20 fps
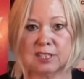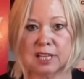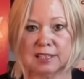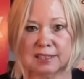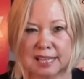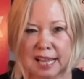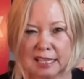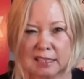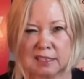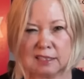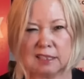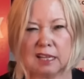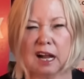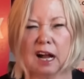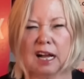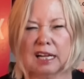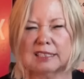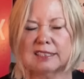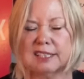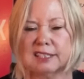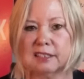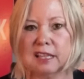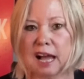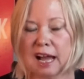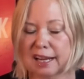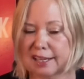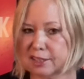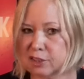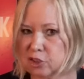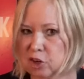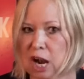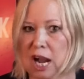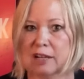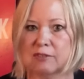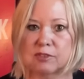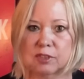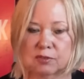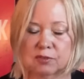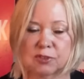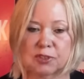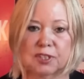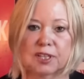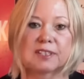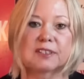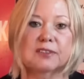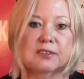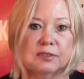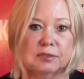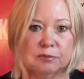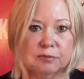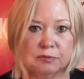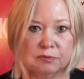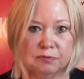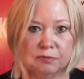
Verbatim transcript: And that's the underlying driver for this.